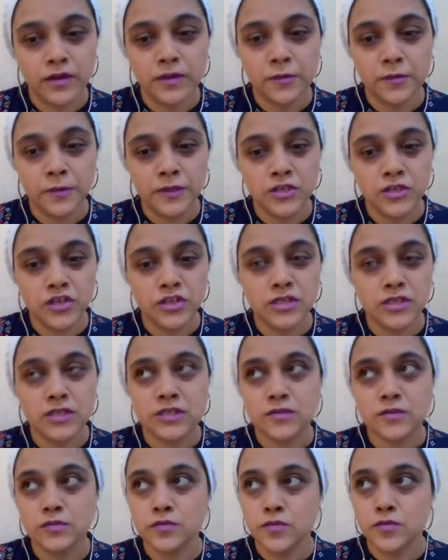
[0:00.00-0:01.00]
which
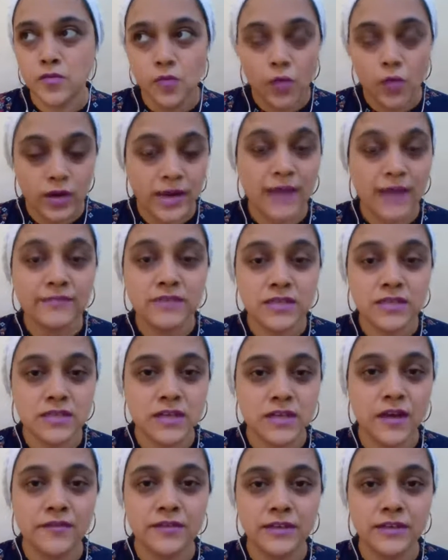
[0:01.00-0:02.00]
is what I've
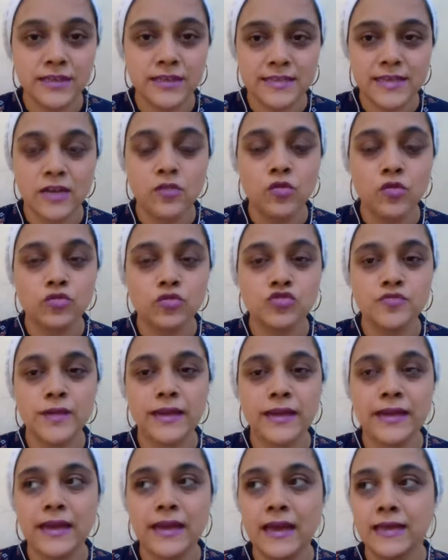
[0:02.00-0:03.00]
discovered as I coach my
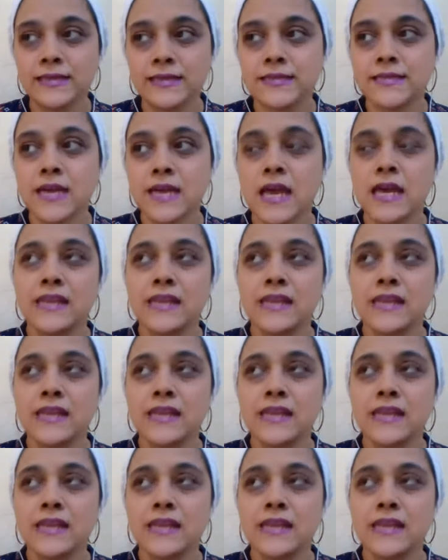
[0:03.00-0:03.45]
clients.